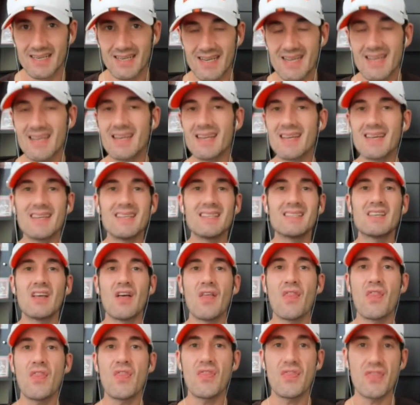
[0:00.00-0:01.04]
It is
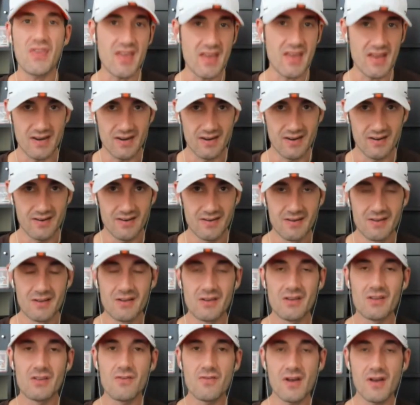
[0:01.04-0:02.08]
thin.
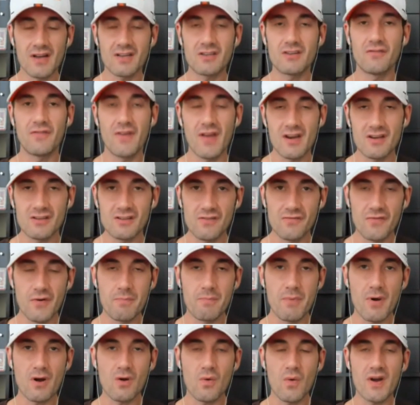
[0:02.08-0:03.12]
You got your fantasy
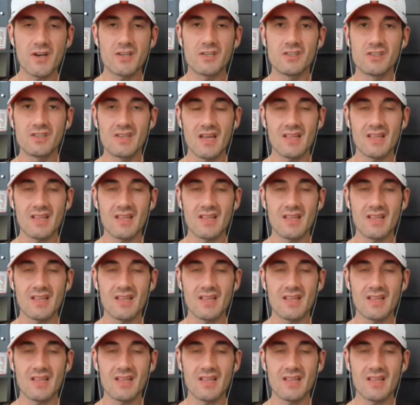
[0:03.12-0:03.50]
football questions,